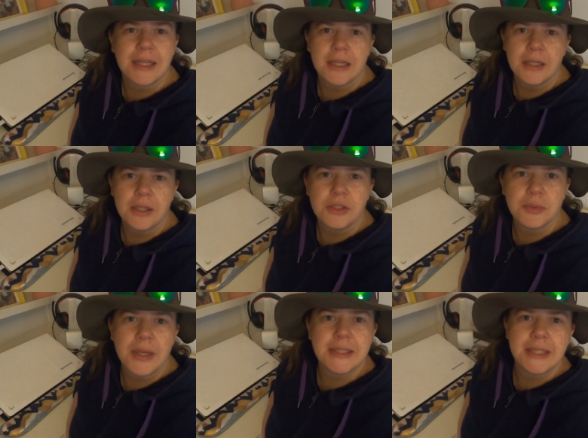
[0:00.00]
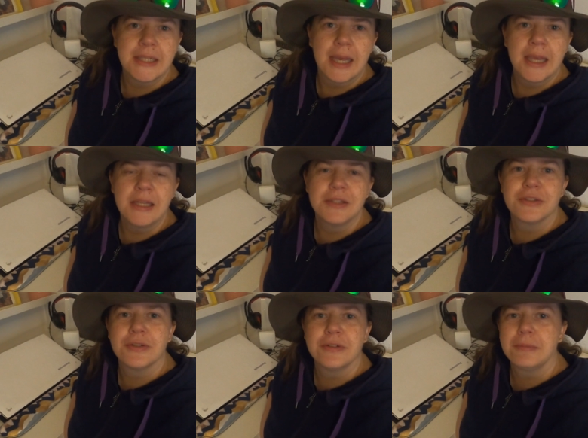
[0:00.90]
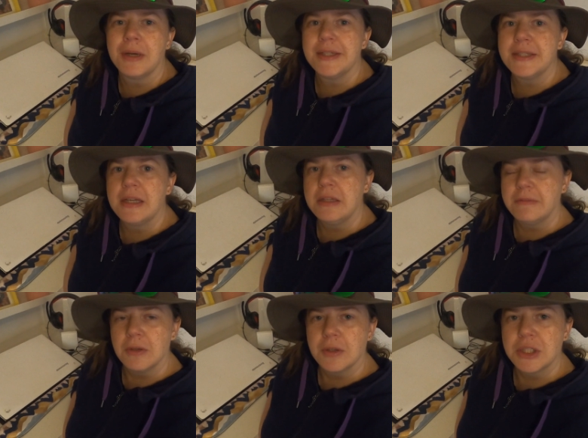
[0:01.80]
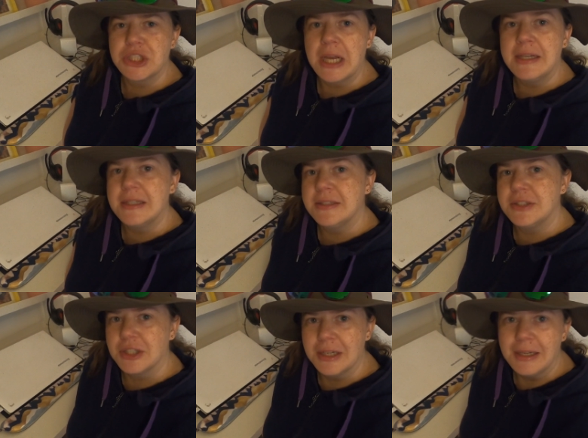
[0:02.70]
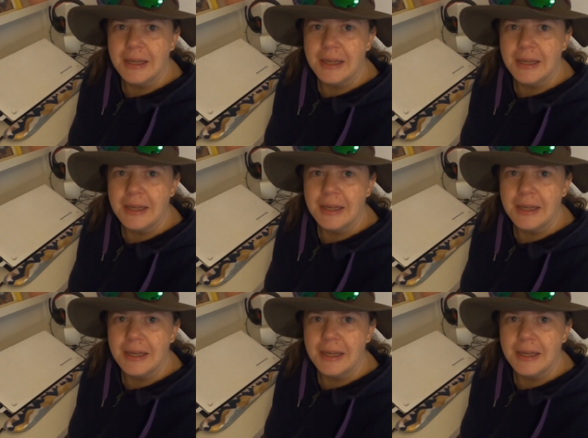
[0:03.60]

day 28 of my daily vlog challenge.